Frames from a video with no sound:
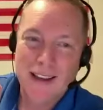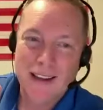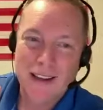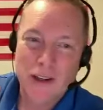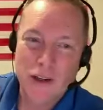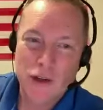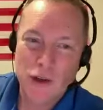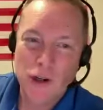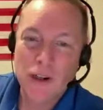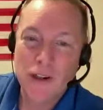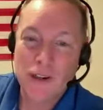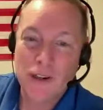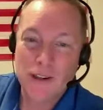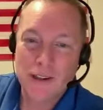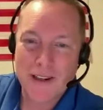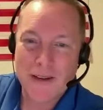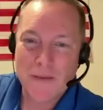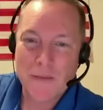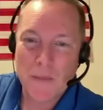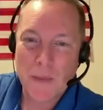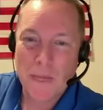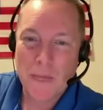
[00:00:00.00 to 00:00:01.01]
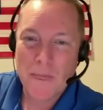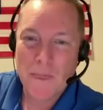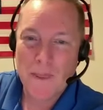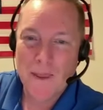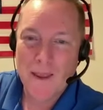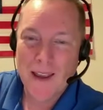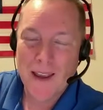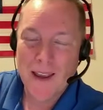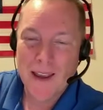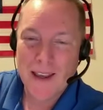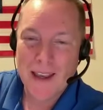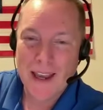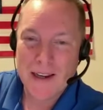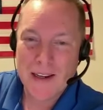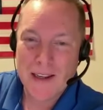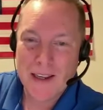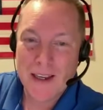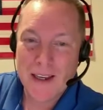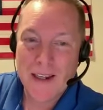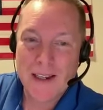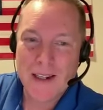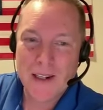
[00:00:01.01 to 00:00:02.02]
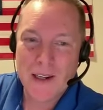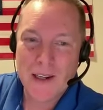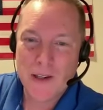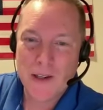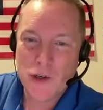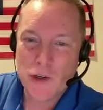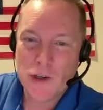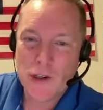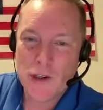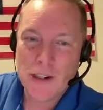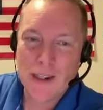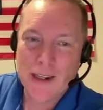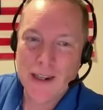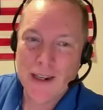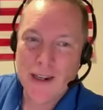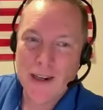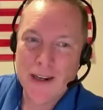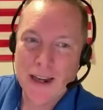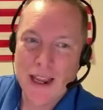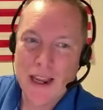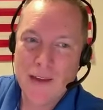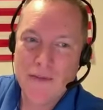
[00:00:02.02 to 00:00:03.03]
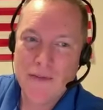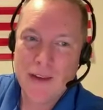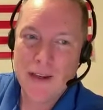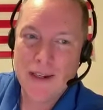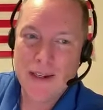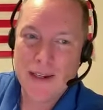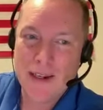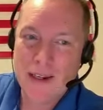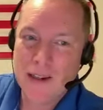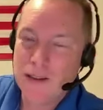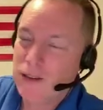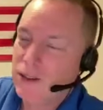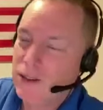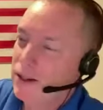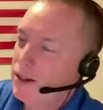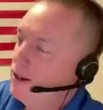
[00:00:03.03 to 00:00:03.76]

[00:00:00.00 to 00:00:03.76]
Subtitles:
journals. Get kids into journaling. Navy SEALs.